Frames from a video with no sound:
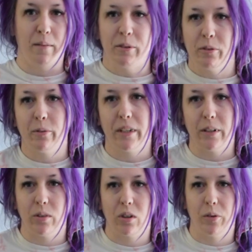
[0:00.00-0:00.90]
but we're
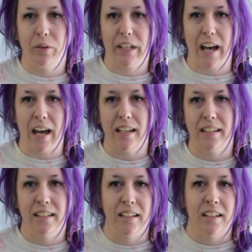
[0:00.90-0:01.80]
working with what we got.
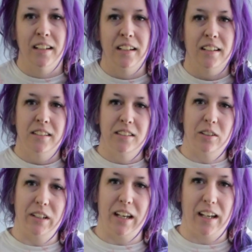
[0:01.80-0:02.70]
So
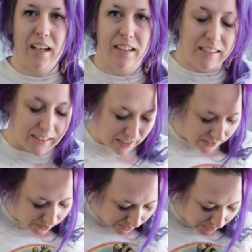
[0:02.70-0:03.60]
we gotta cut this
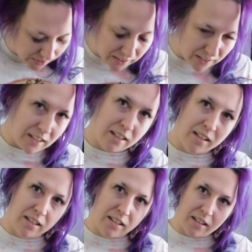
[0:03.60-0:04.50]
out,
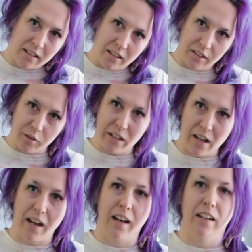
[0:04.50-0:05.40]
glue it
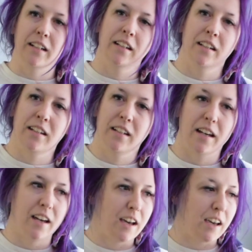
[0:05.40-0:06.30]
on,
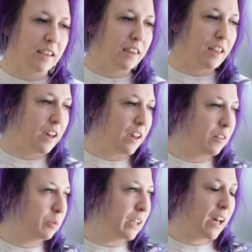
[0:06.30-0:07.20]
and
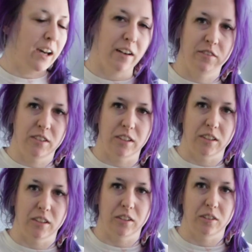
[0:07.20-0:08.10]
then we have
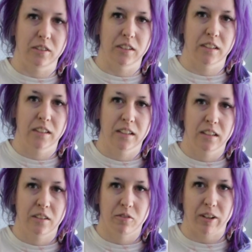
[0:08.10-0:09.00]
to
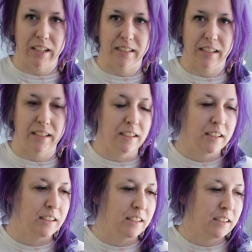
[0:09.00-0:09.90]
resin.
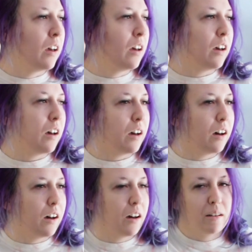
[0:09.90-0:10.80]

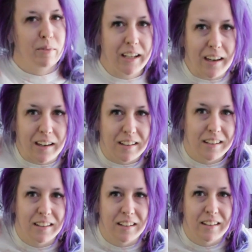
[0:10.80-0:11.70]
But yeah,
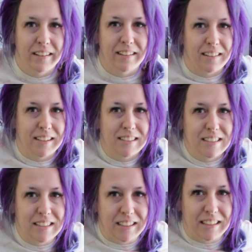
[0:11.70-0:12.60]

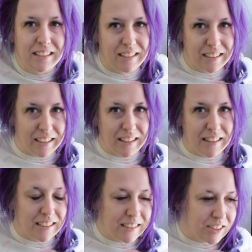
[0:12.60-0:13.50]
let's get
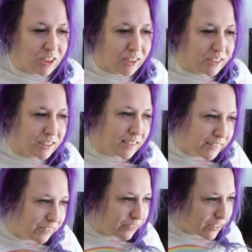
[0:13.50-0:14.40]
this girl to
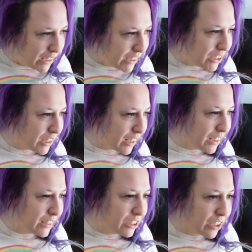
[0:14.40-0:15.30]
the finish
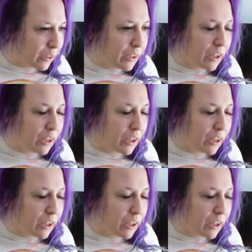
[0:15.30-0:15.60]
line, shall we?